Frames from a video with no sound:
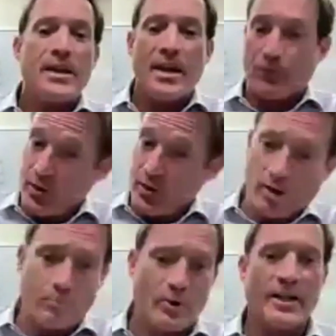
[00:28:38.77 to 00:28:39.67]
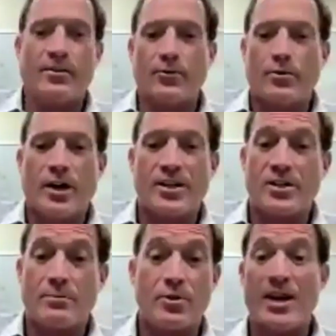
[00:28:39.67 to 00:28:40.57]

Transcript: If we start bringing through customers